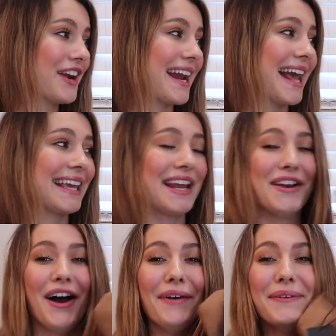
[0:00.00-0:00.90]
and I
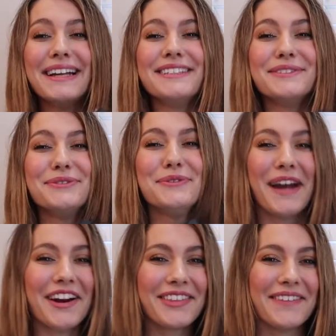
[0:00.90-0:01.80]
cannot wait to
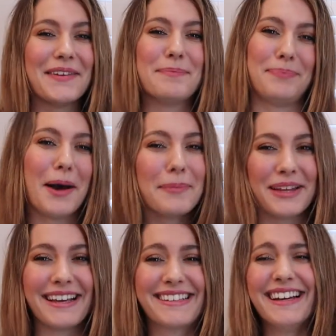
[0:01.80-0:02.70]
wear them in
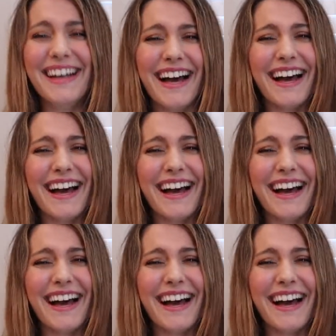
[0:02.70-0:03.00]
public.